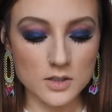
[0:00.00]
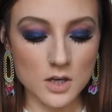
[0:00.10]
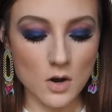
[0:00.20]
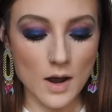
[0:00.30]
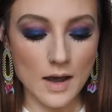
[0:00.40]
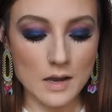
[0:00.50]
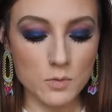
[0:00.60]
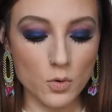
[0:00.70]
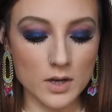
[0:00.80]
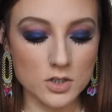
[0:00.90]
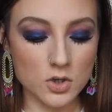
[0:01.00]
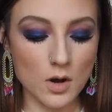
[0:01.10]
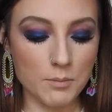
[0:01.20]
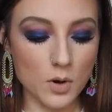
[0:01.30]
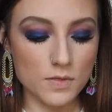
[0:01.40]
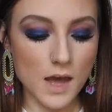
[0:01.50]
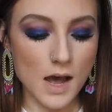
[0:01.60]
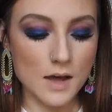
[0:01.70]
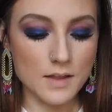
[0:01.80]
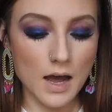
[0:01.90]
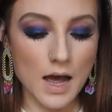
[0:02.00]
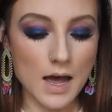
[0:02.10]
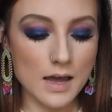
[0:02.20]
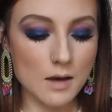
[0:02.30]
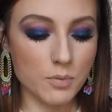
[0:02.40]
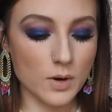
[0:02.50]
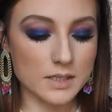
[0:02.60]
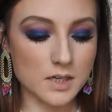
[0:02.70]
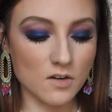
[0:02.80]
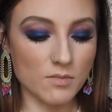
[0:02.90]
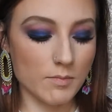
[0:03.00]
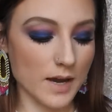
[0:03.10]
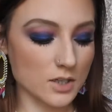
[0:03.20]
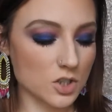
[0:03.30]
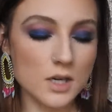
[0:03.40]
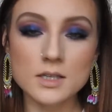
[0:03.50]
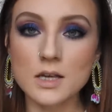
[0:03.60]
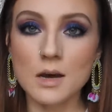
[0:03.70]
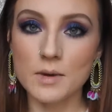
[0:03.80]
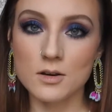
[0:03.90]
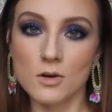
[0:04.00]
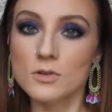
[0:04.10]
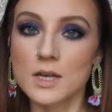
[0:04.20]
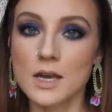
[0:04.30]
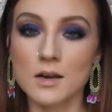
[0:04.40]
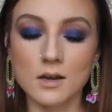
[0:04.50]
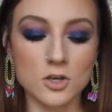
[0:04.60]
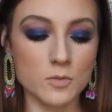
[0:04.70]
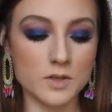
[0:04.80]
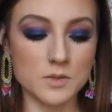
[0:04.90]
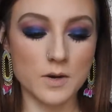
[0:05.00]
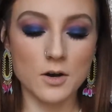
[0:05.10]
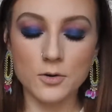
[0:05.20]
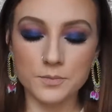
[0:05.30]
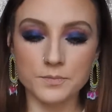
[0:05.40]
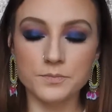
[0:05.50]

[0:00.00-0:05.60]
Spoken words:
So I'm going to put that on the high points of my cheeks, on my nose, and Cupid's bow.